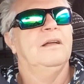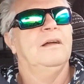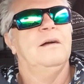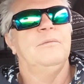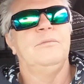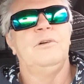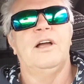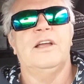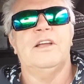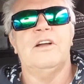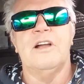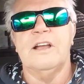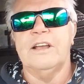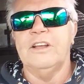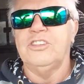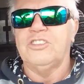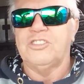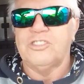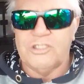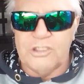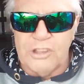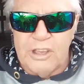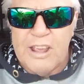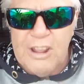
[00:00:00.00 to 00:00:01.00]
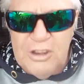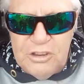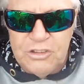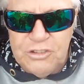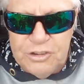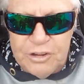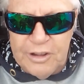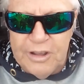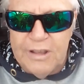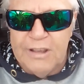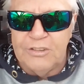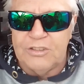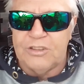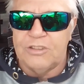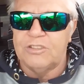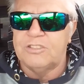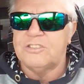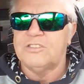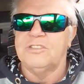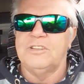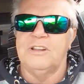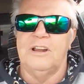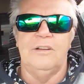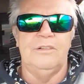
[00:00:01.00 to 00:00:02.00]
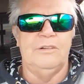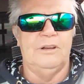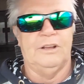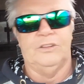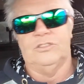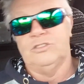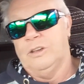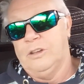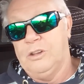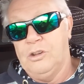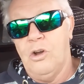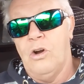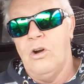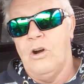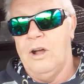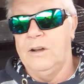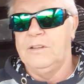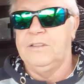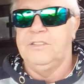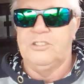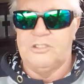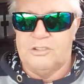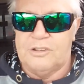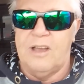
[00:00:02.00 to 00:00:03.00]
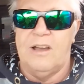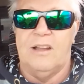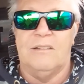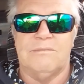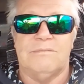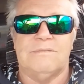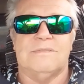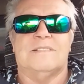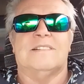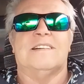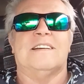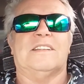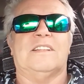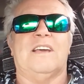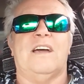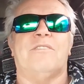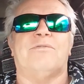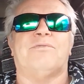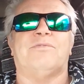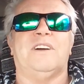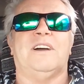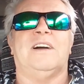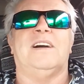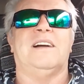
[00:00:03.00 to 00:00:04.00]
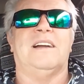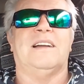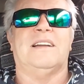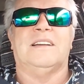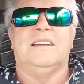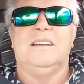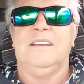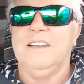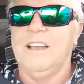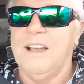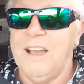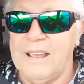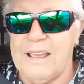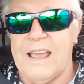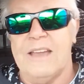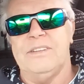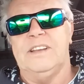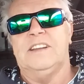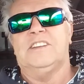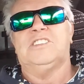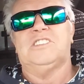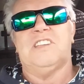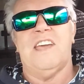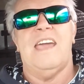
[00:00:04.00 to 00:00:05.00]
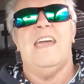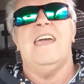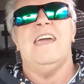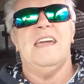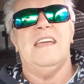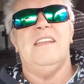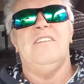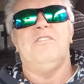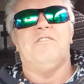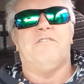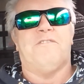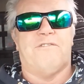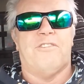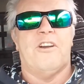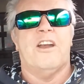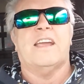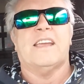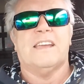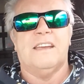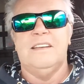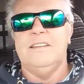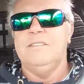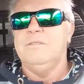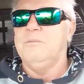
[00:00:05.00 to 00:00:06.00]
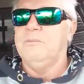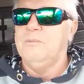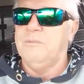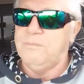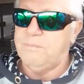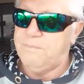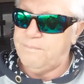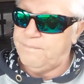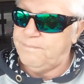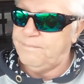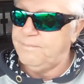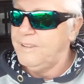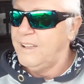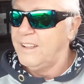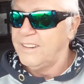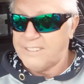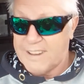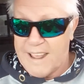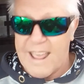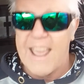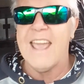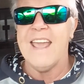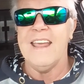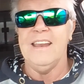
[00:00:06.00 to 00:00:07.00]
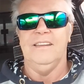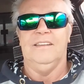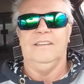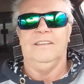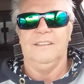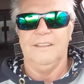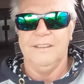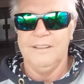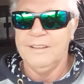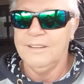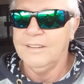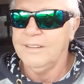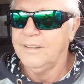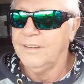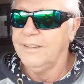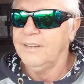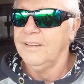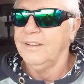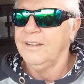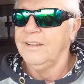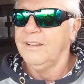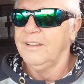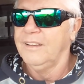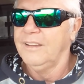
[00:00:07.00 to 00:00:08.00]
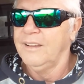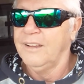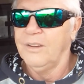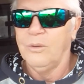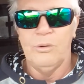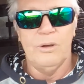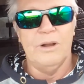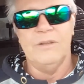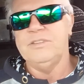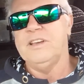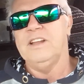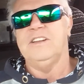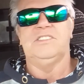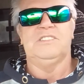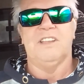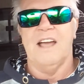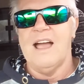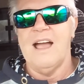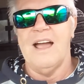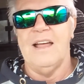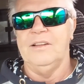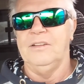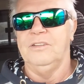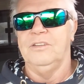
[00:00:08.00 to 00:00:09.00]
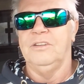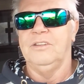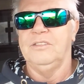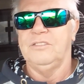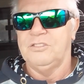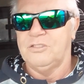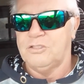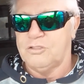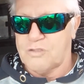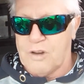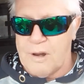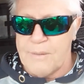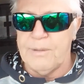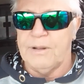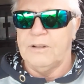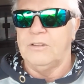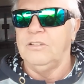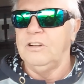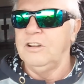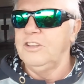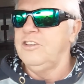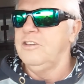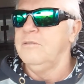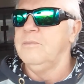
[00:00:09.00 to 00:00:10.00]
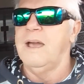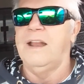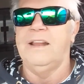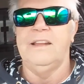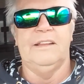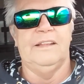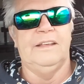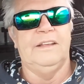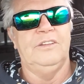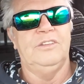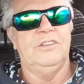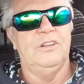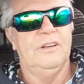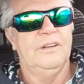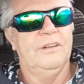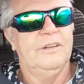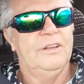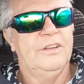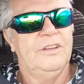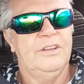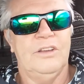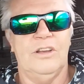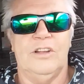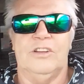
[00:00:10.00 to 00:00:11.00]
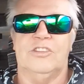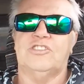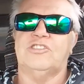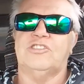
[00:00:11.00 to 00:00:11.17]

I'm like, I could see Jesus, you know, I could see God just going, what the fuck? I gave you 10 freaking 10. What have you done? Typical humanity. You're